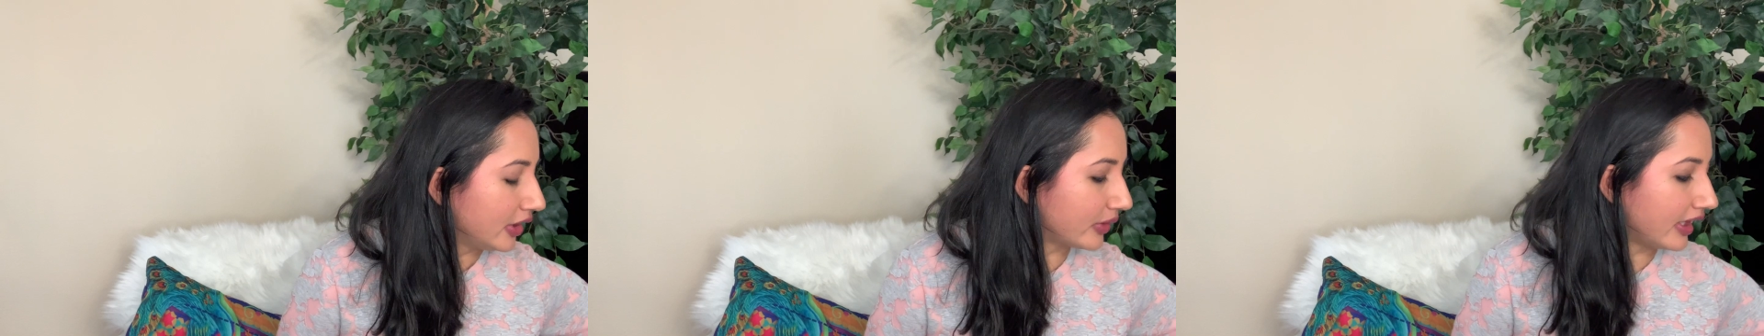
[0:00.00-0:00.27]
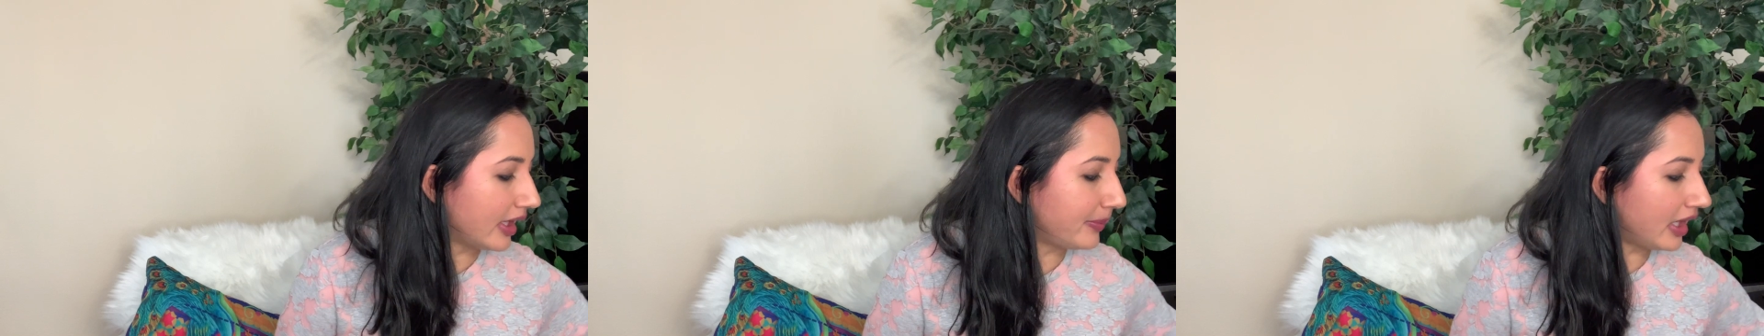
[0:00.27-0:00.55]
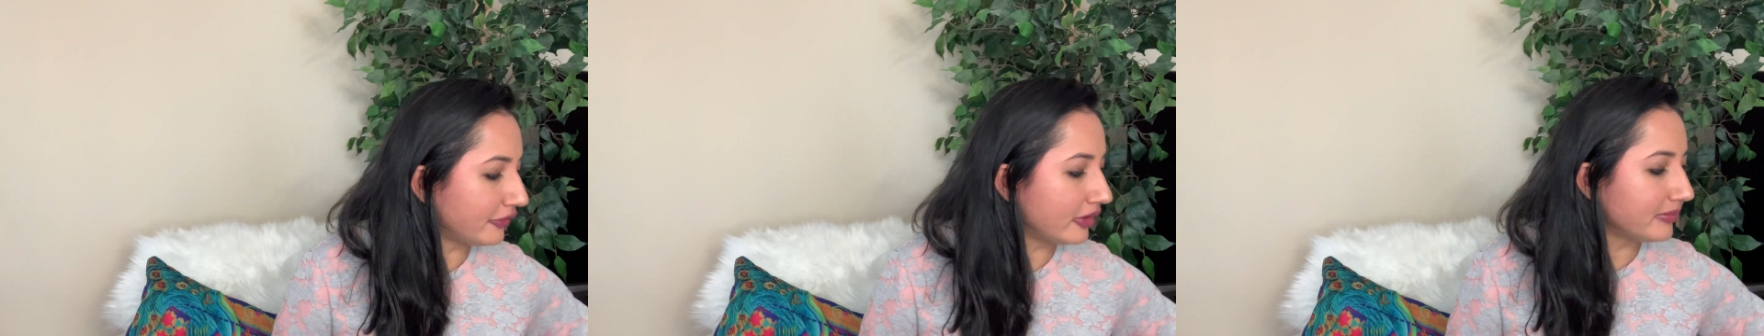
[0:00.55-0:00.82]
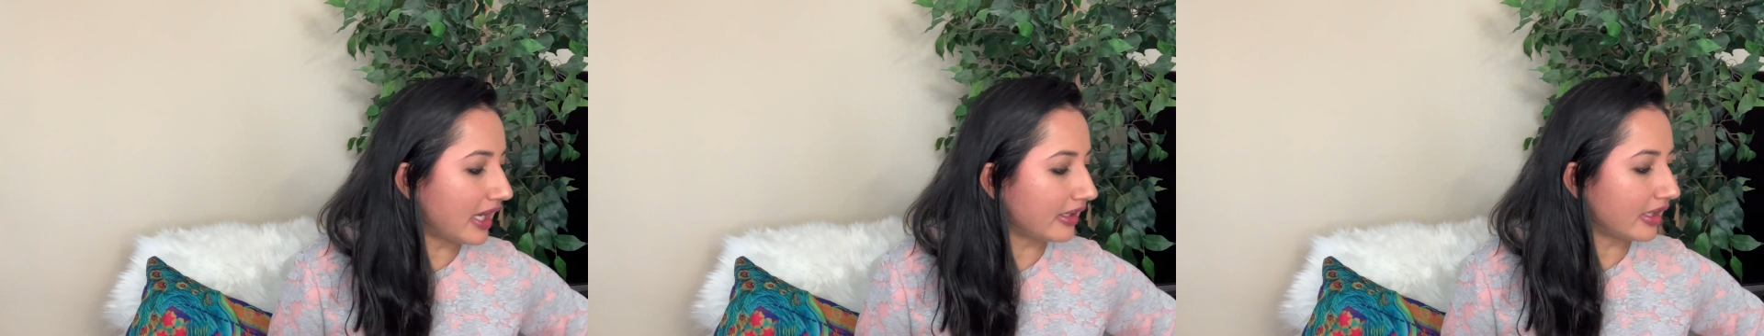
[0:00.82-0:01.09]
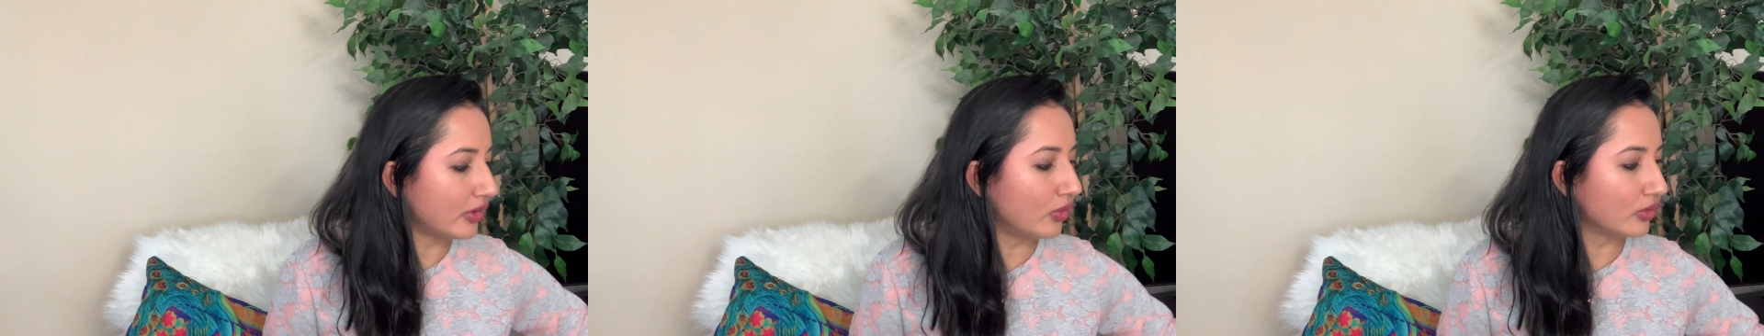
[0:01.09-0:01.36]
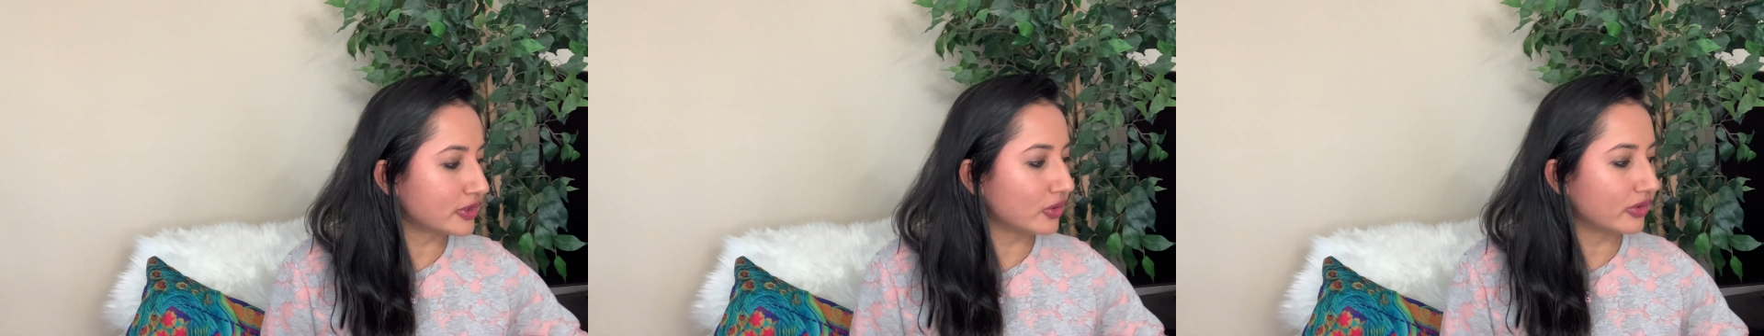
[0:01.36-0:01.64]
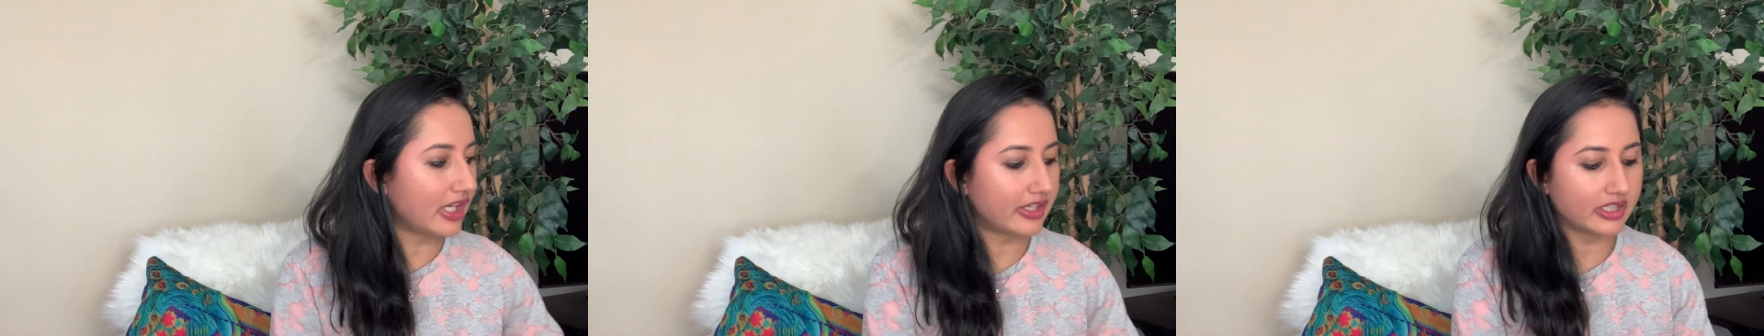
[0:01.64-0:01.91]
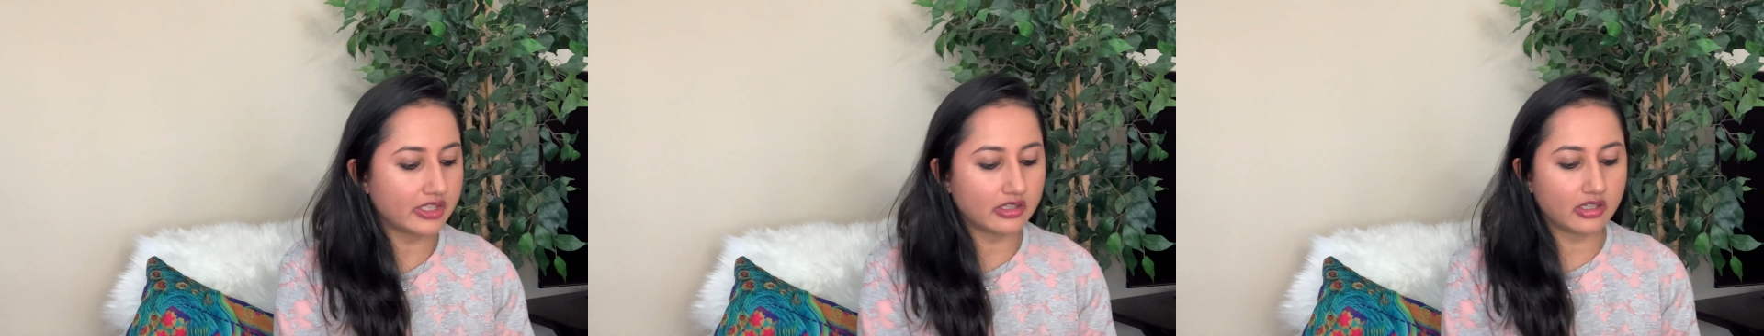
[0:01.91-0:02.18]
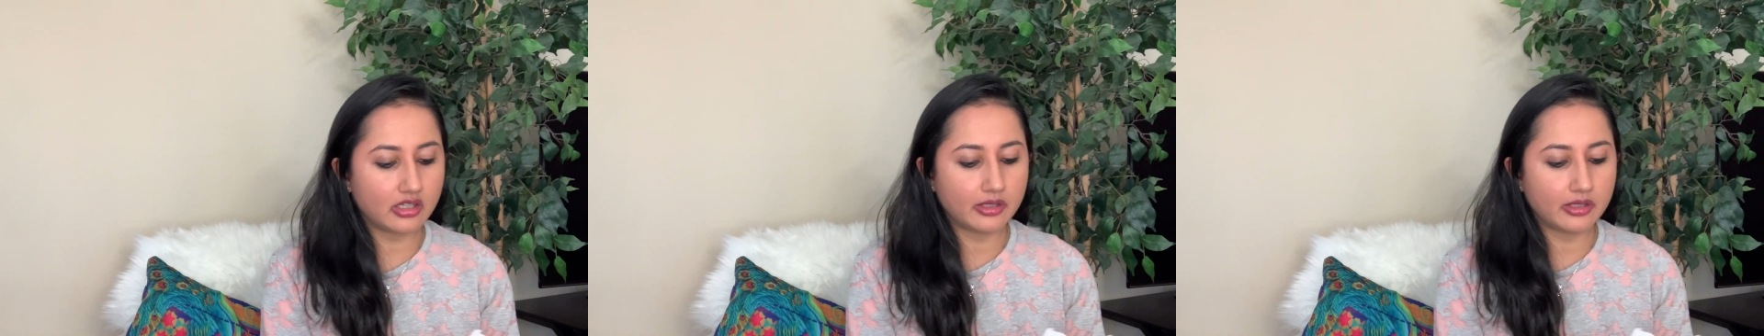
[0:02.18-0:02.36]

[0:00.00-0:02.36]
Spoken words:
Okay, apart from that, I also carried,